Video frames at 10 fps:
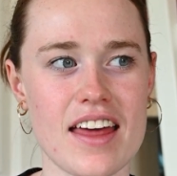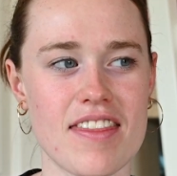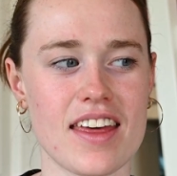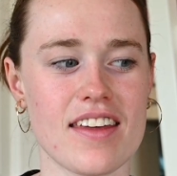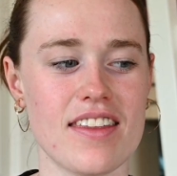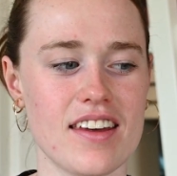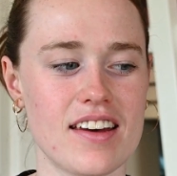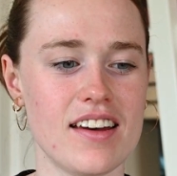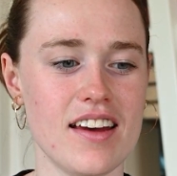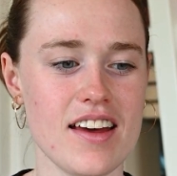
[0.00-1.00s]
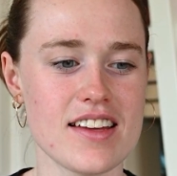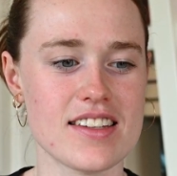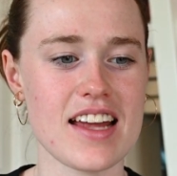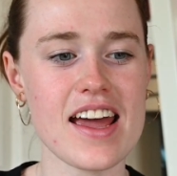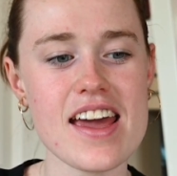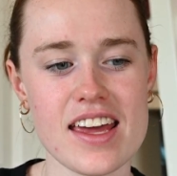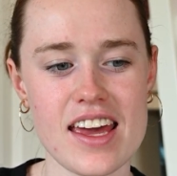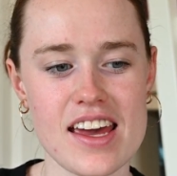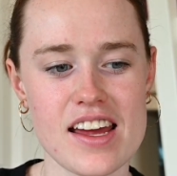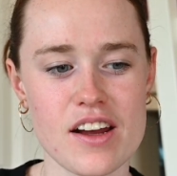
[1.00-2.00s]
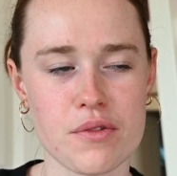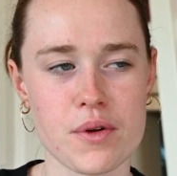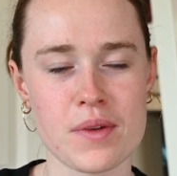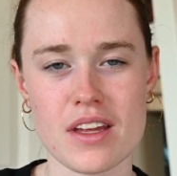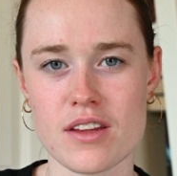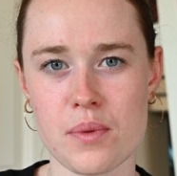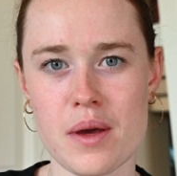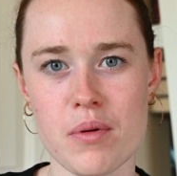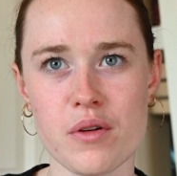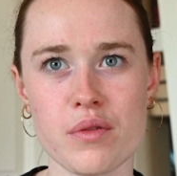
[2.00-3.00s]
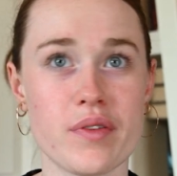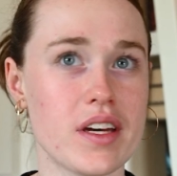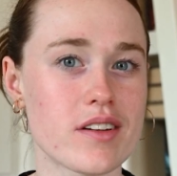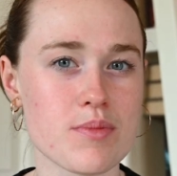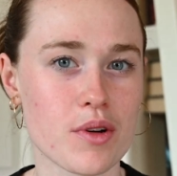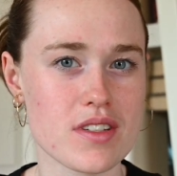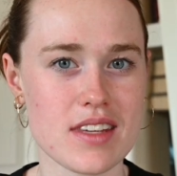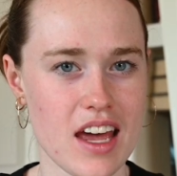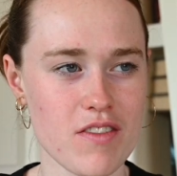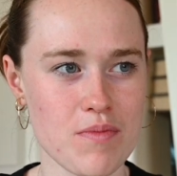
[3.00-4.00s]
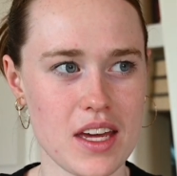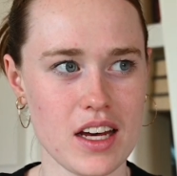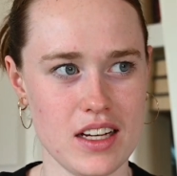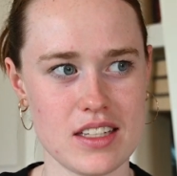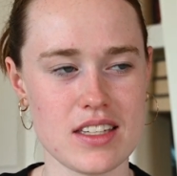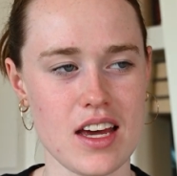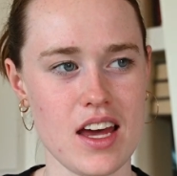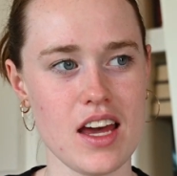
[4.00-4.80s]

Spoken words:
I think that staying in a room with other people feels more safe because